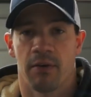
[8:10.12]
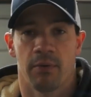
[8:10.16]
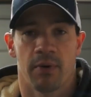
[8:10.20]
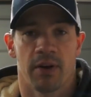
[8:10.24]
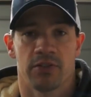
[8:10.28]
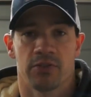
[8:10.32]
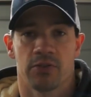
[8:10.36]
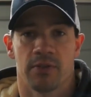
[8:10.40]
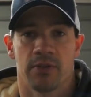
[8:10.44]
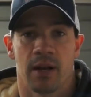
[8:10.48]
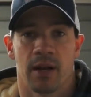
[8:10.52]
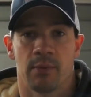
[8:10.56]

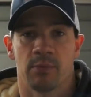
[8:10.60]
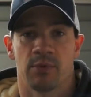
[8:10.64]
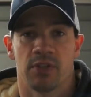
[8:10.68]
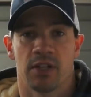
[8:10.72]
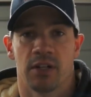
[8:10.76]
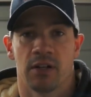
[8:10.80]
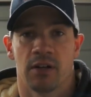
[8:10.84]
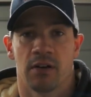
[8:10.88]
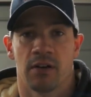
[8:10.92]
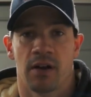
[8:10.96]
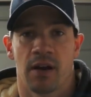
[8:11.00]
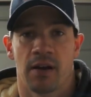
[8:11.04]
Racer that I'm
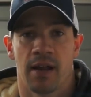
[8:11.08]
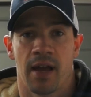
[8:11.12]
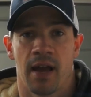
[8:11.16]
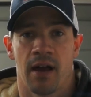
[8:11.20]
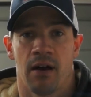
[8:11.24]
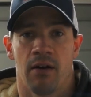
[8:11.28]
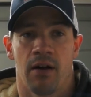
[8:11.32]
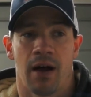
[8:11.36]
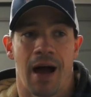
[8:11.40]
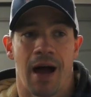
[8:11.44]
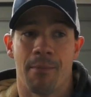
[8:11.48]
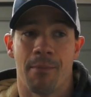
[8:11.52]
sitting on right
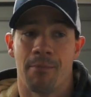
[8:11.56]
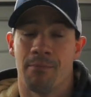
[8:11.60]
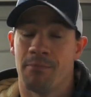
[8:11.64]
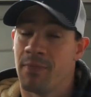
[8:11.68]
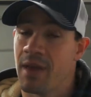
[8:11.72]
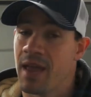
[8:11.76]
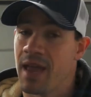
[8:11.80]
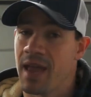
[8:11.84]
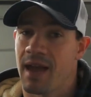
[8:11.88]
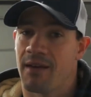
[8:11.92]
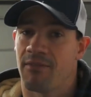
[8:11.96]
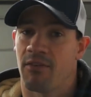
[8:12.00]
now. I
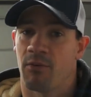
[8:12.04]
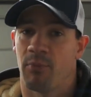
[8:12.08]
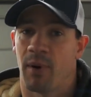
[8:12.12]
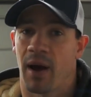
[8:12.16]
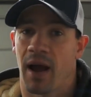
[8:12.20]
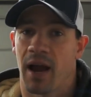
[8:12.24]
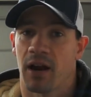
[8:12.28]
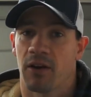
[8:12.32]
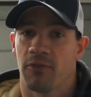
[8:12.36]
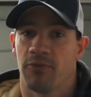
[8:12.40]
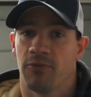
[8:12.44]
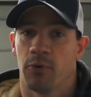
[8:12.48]
may have a
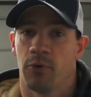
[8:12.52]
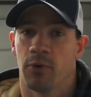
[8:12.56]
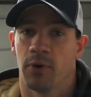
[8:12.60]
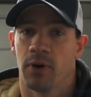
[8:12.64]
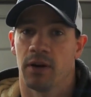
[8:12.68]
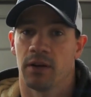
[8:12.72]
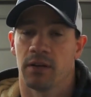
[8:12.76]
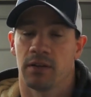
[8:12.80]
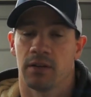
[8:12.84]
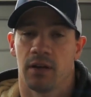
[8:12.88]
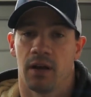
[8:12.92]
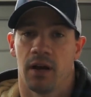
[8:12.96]
buyer for
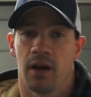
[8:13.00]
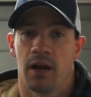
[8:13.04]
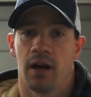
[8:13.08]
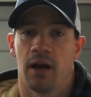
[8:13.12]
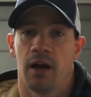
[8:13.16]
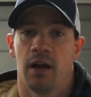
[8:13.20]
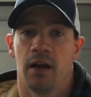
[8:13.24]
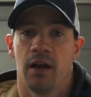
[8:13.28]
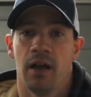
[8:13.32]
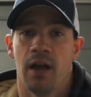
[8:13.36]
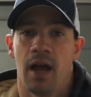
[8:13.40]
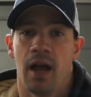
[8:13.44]
it.
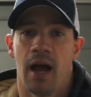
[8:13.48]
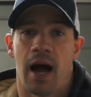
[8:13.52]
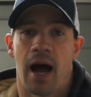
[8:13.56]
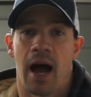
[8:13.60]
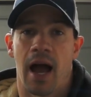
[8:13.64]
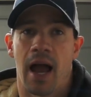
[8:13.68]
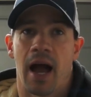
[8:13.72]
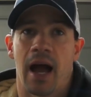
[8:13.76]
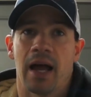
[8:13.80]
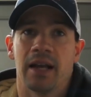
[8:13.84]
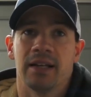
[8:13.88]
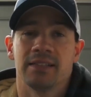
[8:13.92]

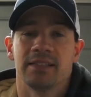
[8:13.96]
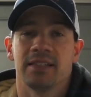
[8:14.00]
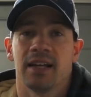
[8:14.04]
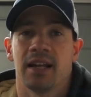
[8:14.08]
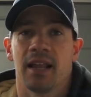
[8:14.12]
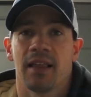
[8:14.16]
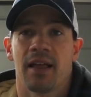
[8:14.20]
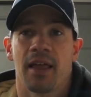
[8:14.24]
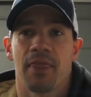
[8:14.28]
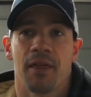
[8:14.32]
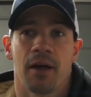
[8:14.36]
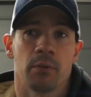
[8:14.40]
I
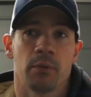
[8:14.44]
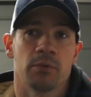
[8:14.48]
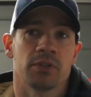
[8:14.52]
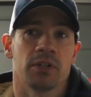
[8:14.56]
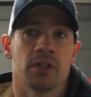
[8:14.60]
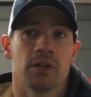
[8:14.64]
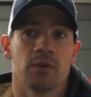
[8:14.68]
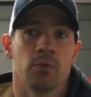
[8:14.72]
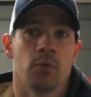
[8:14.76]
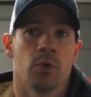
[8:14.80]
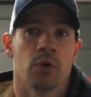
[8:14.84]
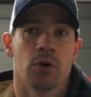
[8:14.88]
decided I thought I was
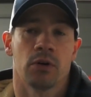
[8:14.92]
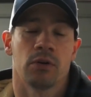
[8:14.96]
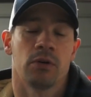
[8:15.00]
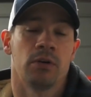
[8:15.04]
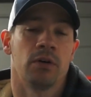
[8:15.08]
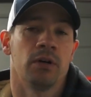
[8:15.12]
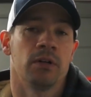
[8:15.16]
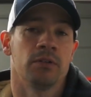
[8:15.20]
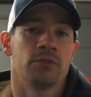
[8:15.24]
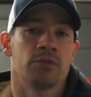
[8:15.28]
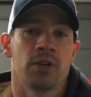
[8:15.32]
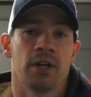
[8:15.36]
going to work
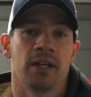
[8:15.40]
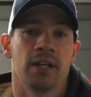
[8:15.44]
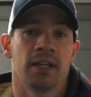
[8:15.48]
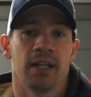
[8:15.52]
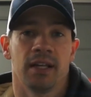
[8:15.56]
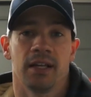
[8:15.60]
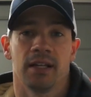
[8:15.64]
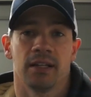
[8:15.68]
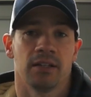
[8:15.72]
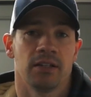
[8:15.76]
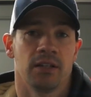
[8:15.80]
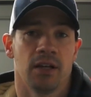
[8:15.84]
on trying to
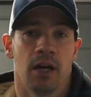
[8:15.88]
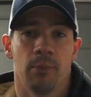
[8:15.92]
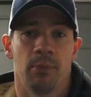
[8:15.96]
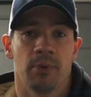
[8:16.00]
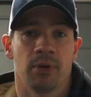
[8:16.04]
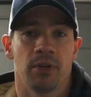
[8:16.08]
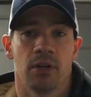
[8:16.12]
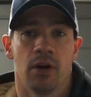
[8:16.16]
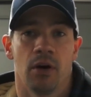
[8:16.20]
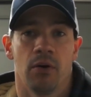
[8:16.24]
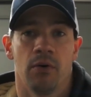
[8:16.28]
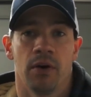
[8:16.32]
get it up
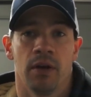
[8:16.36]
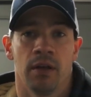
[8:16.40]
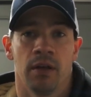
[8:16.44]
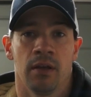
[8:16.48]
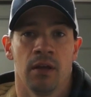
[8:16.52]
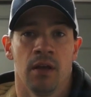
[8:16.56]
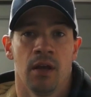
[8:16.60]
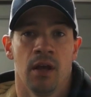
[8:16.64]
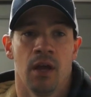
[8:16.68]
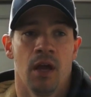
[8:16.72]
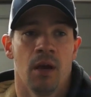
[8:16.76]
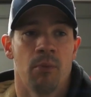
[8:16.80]
and going,
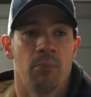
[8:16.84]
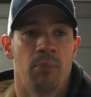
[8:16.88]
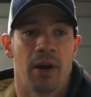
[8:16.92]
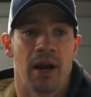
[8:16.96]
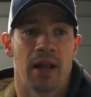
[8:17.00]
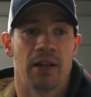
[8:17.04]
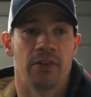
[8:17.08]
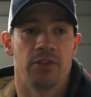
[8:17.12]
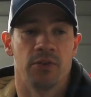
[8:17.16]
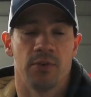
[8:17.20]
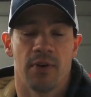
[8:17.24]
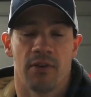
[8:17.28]
but
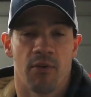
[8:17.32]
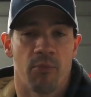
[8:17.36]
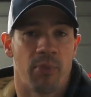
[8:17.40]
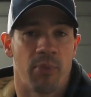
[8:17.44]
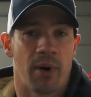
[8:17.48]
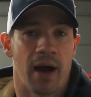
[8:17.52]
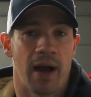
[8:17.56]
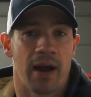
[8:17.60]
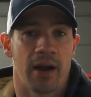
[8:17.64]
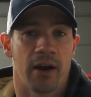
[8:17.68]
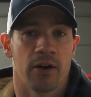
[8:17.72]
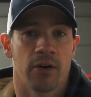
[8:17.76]
I do have a
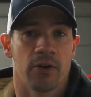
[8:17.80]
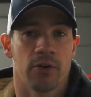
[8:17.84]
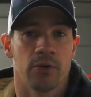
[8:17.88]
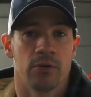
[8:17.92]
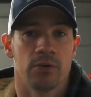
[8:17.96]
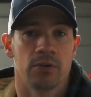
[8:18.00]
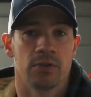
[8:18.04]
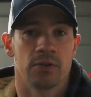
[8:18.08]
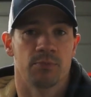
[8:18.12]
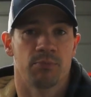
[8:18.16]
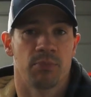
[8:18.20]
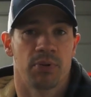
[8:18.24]
buyer
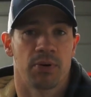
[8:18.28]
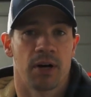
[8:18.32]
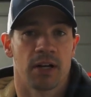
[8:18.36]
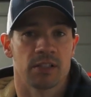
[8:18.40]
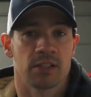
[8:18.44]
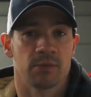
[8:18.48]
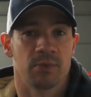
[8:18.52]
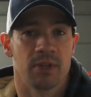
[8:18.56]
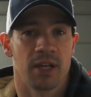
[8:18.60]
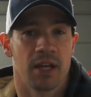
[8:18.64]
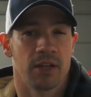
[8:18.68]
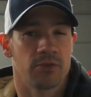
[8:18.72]
who's
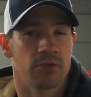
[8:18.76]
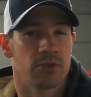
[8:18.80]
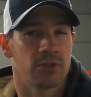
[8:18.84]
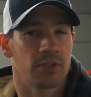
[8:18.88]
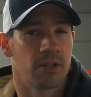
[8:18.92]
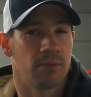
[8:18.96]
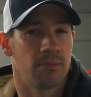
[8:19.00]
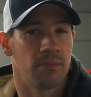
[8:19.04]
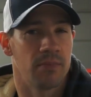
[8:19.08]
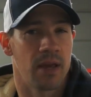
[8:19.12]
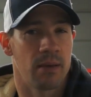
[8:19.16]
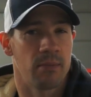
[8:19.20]
possibly
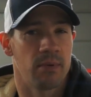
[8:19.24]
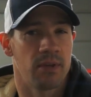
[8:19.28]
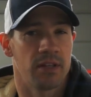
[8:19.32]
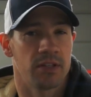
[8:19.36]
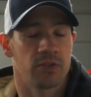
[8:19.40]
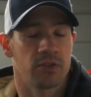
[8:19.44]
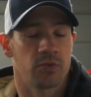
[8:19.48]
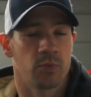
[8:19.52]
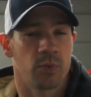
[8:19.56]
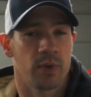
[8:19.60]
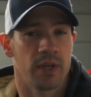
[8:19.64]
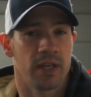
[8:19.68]
interested maybe
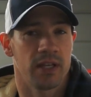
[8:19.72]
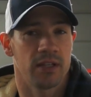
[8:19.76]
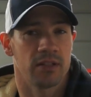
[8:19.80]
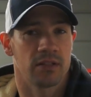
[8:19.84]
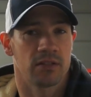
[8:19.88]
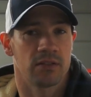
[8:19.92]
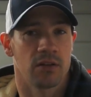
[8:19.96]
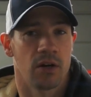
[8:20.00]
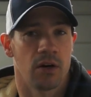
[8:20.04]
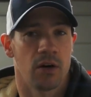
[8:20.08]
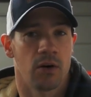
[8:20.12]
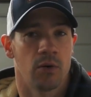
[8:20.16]
this week.
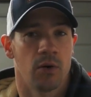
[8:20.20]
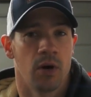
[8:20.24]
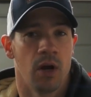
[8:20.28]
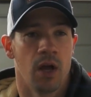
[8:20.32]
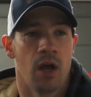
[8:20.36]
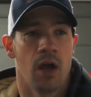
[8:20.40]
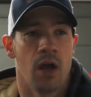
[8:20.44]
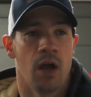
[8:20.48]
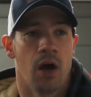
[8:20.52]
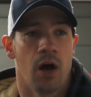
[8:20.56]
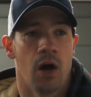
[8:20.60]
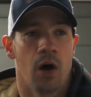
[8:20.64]
So
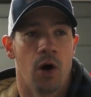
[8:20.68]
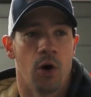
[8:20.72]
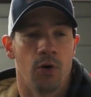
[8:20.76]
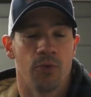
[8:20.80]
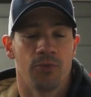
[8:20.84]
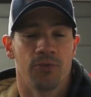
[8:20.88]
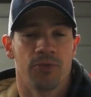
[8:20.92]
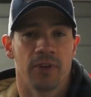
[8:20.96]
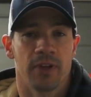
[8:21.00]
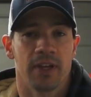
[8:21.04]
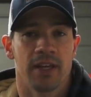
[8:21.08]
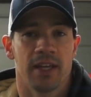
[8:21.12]

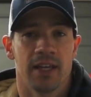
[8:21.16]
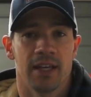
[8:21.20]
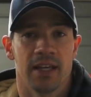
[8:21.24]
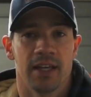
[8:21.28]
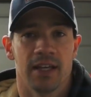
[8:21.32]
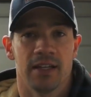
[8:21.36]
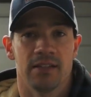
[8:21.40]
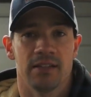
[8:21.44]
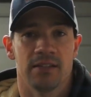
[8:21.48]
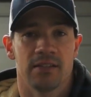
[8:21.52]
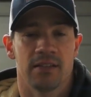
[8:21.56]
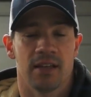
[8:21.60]
hopefully he
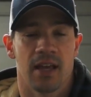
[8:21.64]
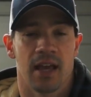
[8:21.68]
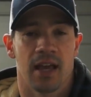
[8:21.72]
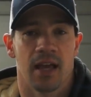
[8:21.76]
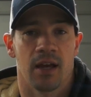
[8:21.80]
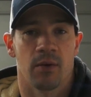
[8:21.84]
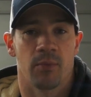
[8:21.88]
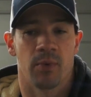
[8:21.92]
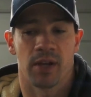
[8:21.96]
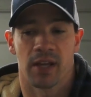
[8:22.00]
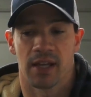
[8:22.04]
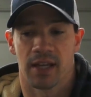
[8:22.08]
is,
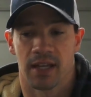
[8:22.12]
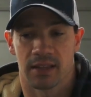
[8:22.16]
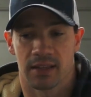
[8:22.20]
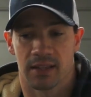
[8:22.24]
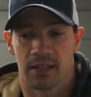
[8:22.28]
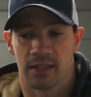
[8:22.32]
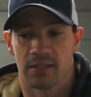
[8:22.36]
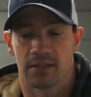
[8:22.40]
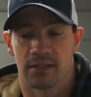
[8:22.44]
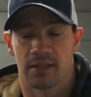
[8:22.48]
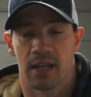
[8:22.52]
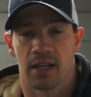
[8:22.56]
and we can get
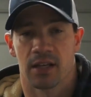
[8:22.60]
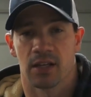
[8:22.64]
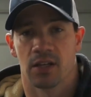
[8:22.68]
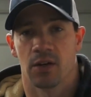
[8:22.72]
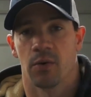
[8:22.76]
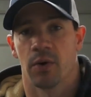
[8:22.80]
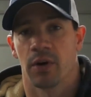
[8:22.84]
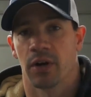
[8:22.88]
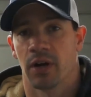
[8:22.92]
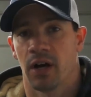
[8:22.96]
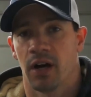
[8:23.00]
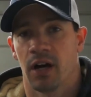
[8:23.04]
this thing
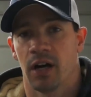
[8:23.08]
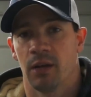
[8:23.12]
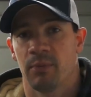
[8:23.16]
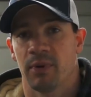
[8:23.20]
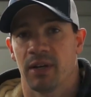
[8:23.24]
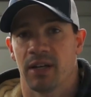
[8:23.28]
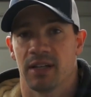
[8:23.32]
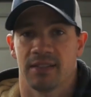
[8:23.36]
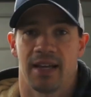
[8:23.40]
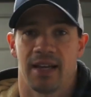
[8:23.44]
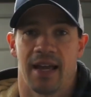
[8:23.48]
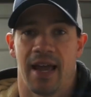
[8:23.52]
going on
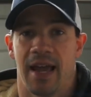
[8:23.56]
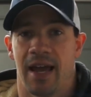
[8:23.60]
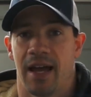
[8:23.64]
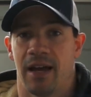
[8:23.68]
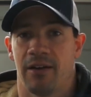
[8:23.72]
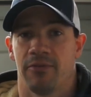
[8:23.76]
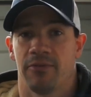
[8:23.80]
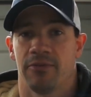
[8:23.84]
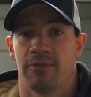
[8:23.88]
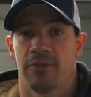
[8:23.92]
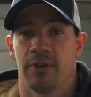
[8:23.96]
because I have